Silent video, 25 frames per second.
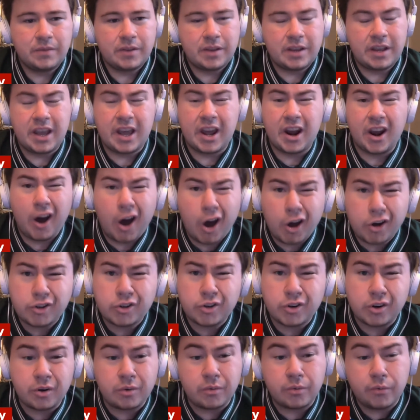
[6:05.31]
He had
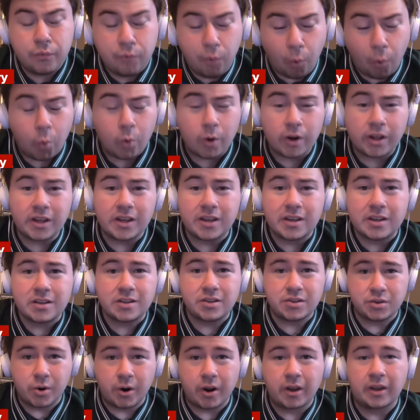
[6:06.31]
140
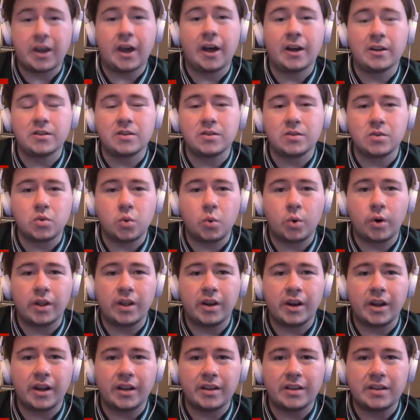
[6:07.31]
strikeouts in
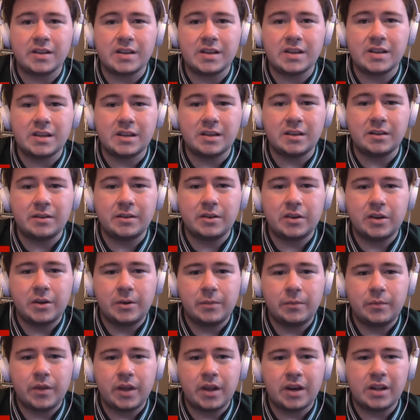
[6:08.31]
2019,
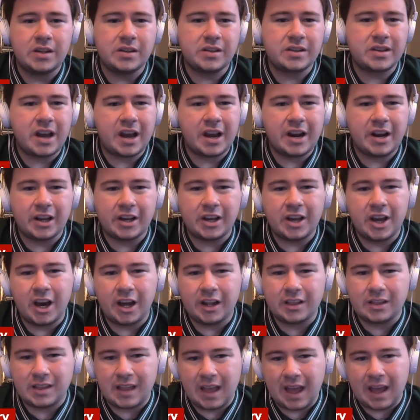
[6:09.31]
and he's kind of
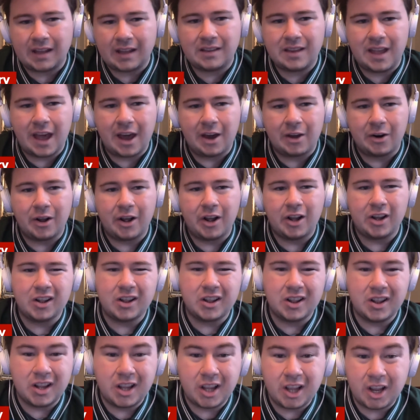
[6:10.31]
cut that down a
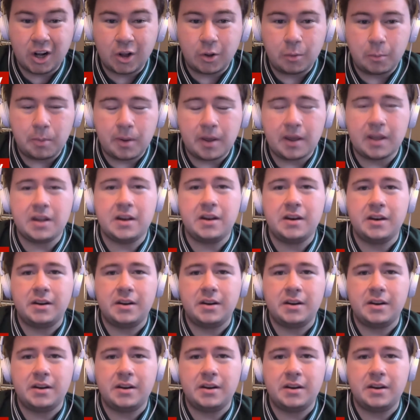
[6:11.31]
little bit,